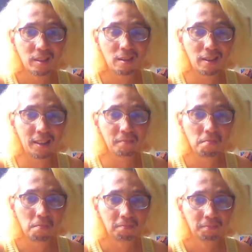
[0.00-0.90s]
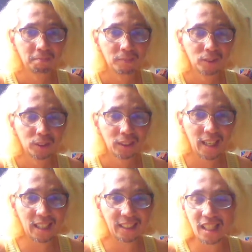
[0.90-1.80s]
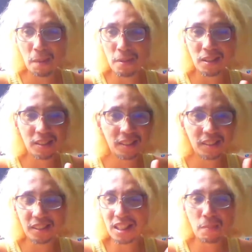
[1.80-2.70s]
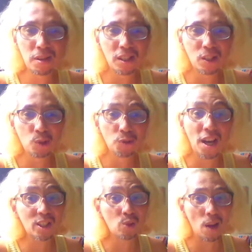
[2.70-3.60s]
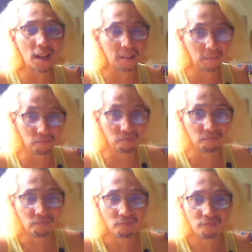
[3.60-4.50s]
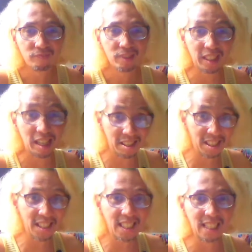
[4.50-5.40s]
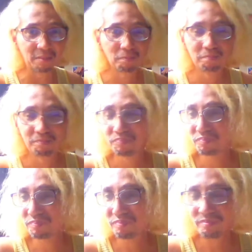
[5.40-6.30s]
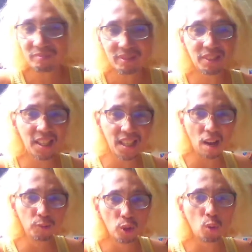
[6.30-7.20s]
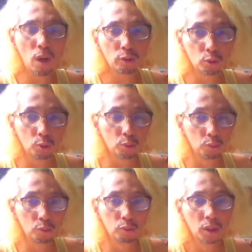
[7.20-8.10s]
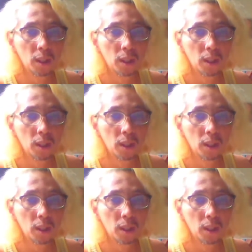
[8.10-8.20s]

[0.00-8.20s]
Alright? Kaya sinabi lang niyo, that's why. Gets na nila. They now know how to